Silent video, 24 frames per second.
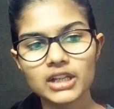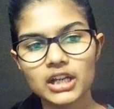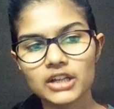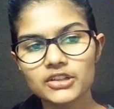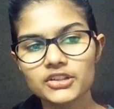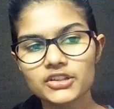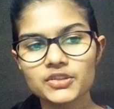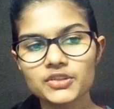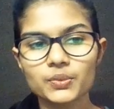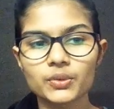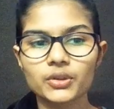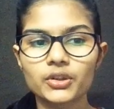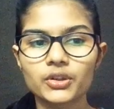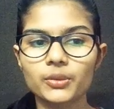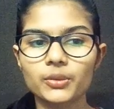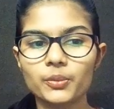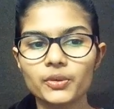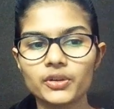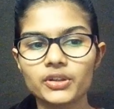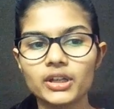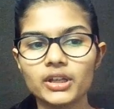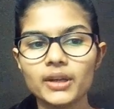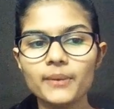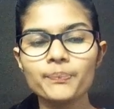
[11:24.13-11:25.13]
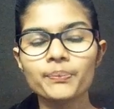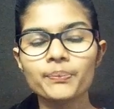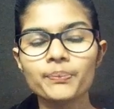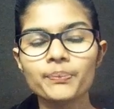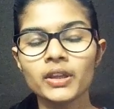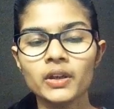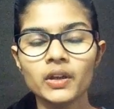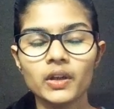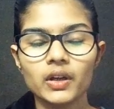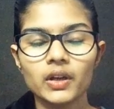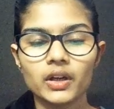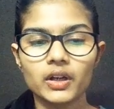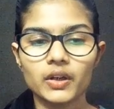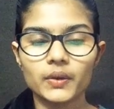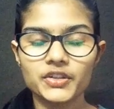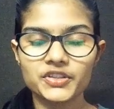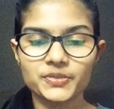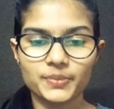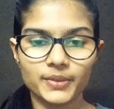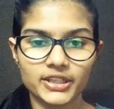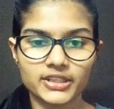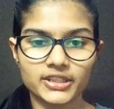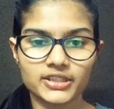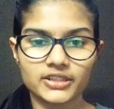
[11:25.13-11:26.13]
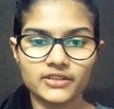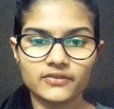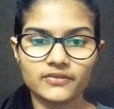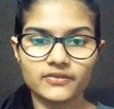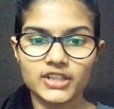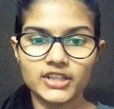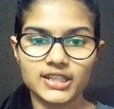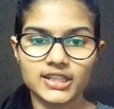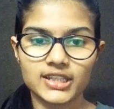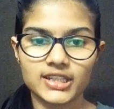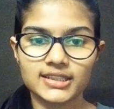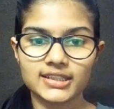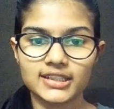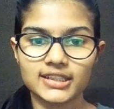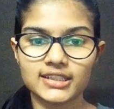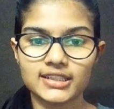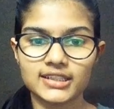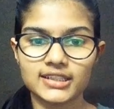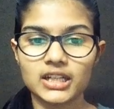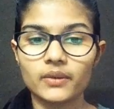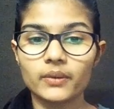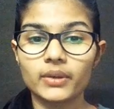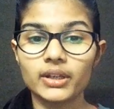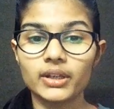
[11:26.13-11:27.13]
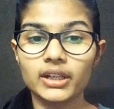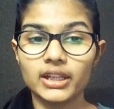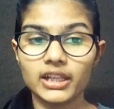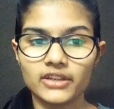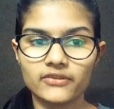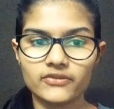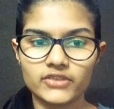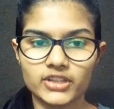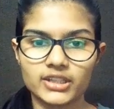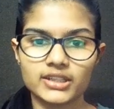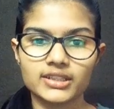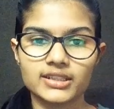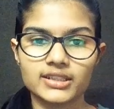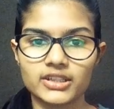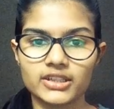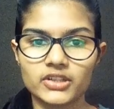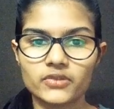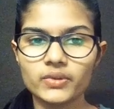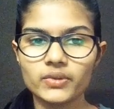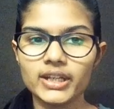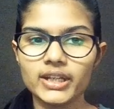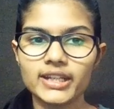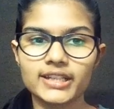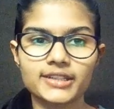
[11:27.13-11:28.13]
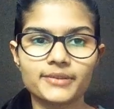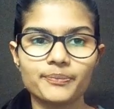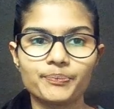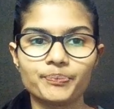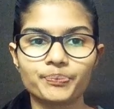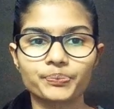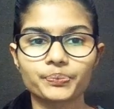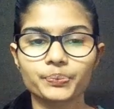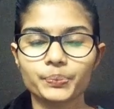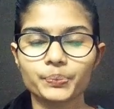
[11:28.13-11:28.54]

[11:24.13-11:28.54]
you can have just work upon a respective data set, a real life data set, right?